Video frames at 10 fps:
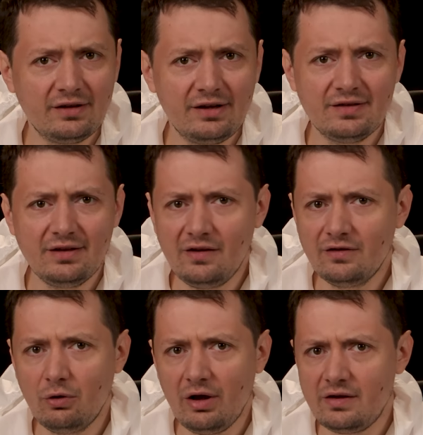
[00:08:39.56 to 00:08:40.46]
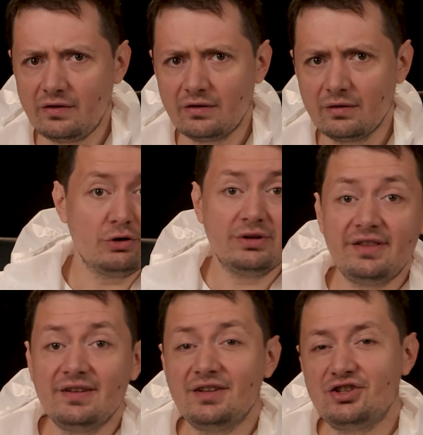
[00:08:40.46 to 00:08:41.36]
contains no 8s. The only
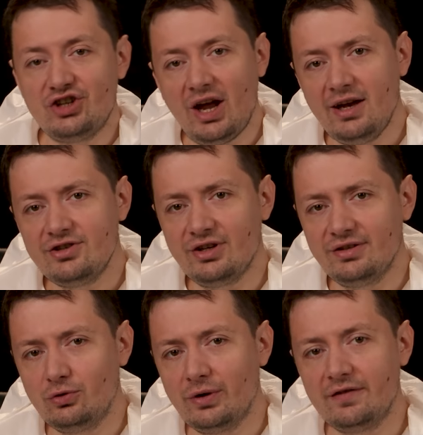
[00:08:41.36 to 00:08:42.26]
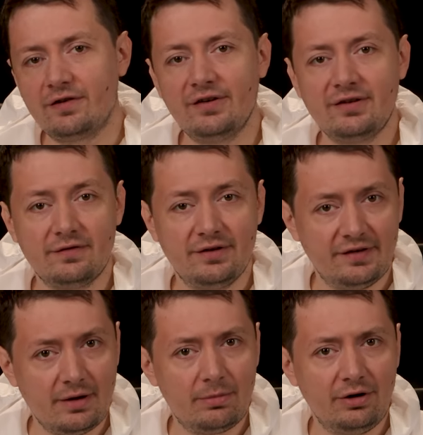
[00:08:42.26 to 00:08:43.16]
thing that changed on the 21st of
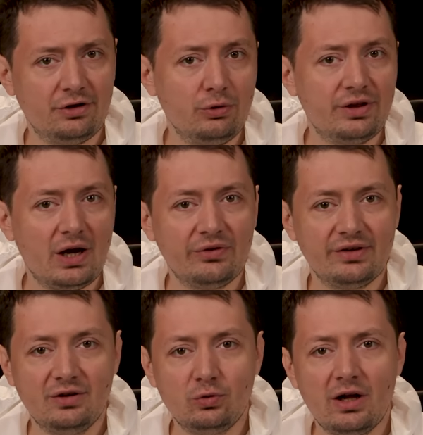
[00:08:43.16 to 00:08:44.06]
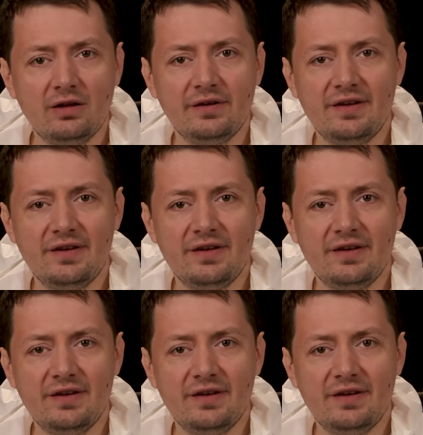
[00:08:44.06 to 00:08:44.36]
December 2012 is